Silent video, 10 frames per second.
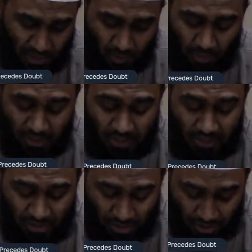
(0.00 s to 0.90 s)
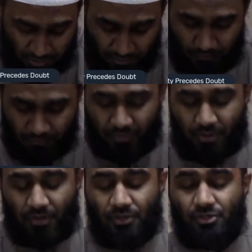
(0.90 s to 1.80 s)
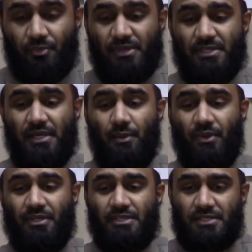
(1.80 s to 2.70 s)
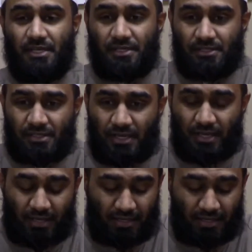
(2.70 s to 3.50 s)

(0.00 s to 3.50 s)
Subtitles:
follow what he is certain of. So basically what this is